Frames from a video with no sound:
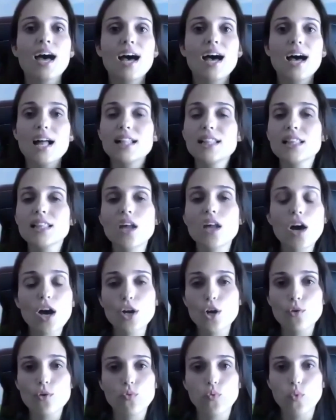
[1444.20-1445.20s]
a lot
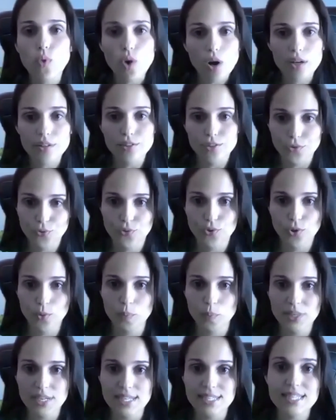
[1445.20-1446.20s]
of water from
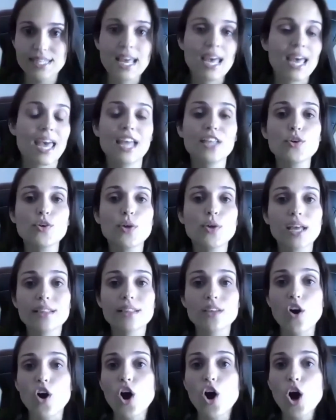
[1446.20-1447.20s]
this, and you get
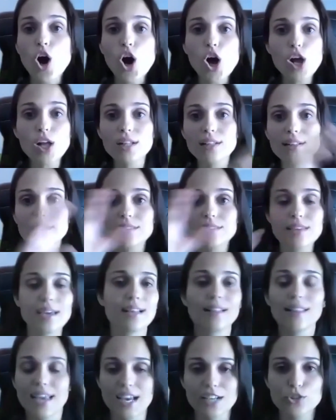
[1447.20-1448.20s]
all the
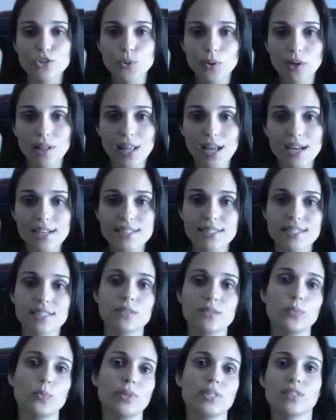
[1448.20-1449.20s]
electrolytes,
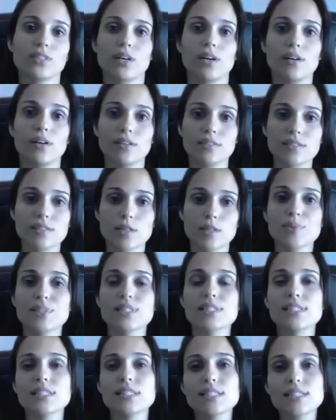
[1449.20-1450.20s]
which are
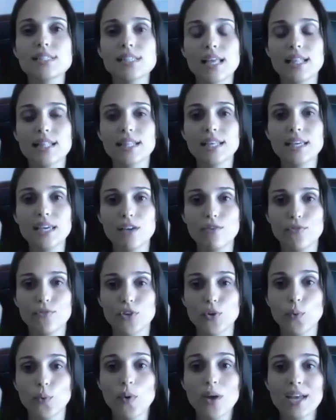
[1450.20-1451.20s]
substances that give
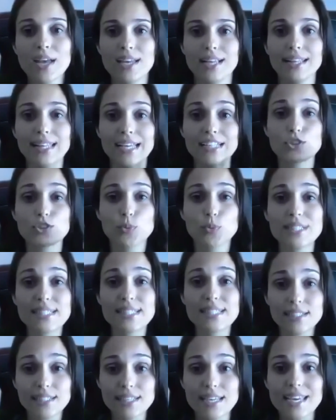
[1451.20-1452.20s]
you
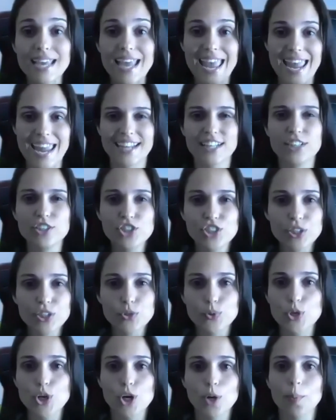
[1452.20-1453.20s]
electricity, energy
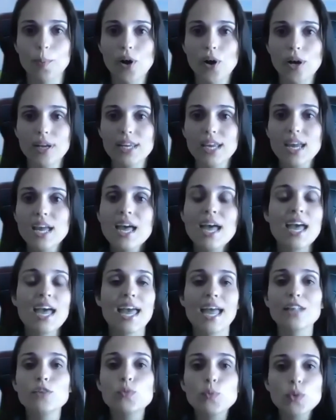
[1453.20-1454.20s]
to your body,
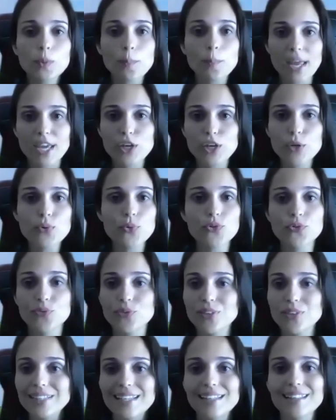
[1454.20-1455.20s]
and will make you
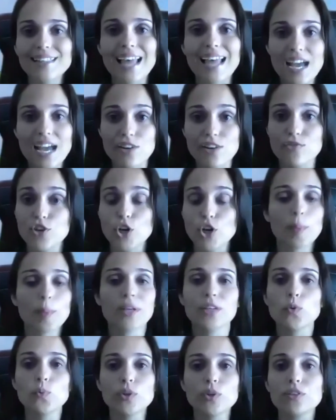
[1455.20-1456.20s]
feel alive. Your
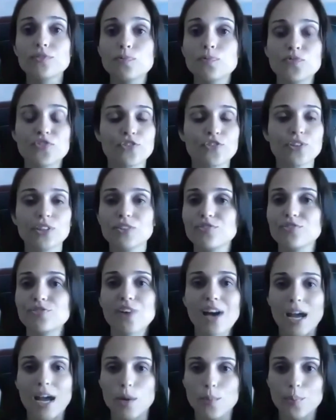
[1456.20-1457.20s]
body will feel
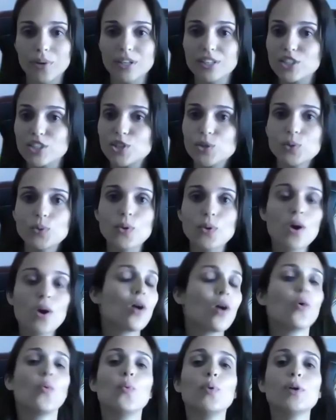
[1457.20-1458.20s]
vibrant. You
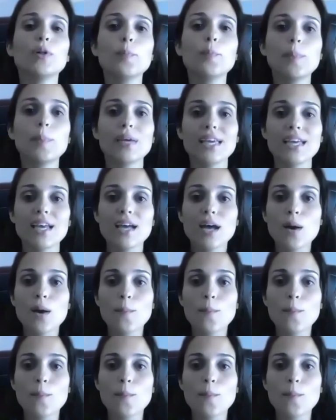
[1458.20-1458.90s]
will be